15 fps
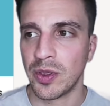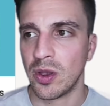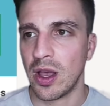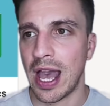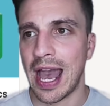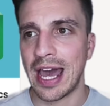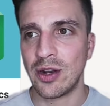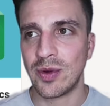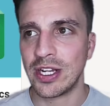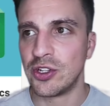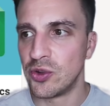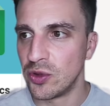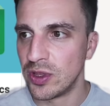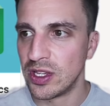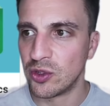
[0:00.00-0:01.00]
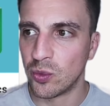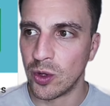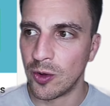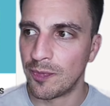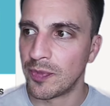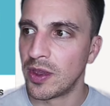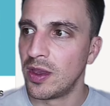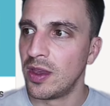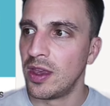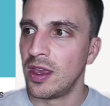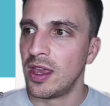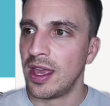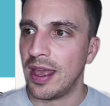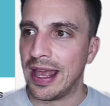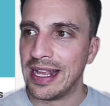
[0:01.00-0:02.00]
How do I do this? Well,
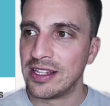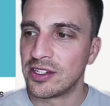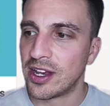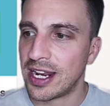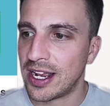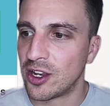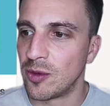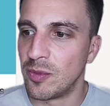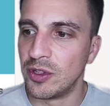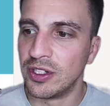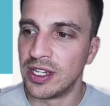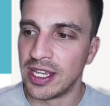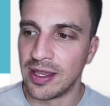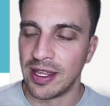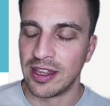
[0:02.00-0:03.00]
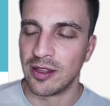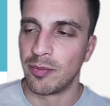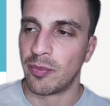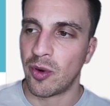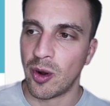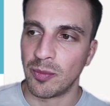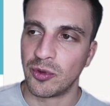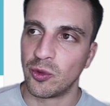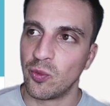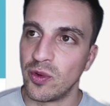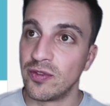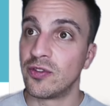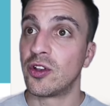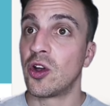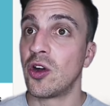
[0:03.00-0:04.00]
inside our community in the prompts,
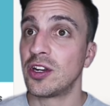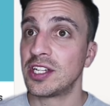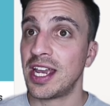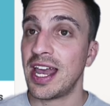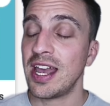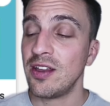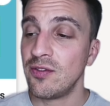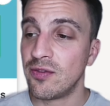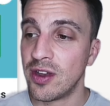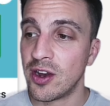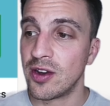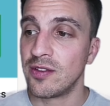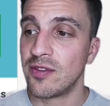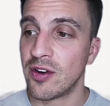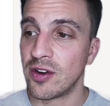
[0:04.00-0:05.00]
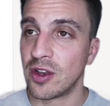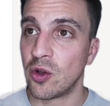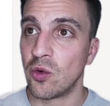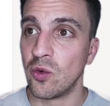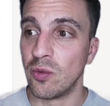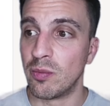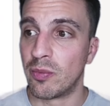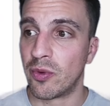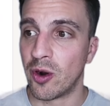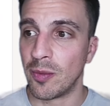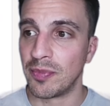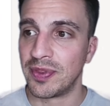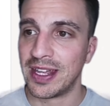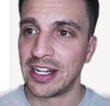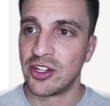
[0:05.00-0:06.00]
we've got a very cool
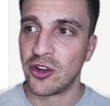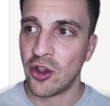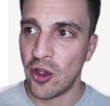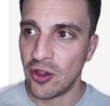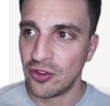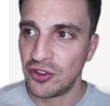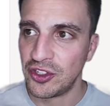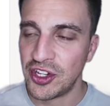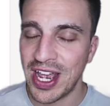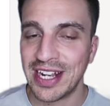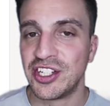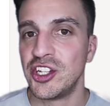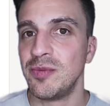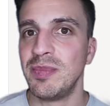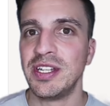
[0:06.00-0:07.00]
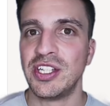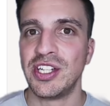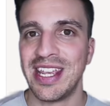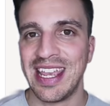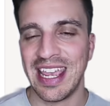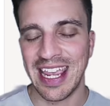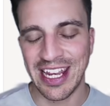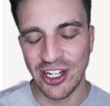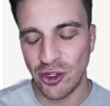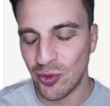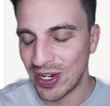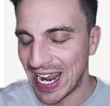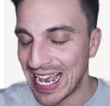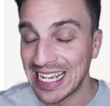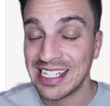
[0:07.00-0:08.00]
prompt that turns ChatGPT into
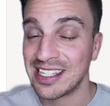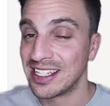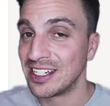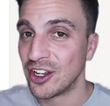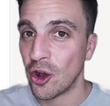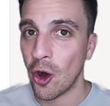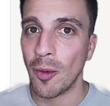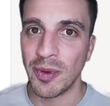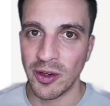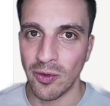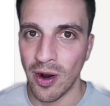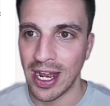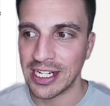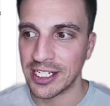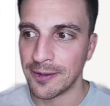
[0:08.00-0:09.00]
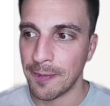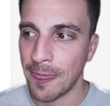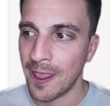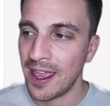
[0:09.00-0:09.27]
an excellent copywriter.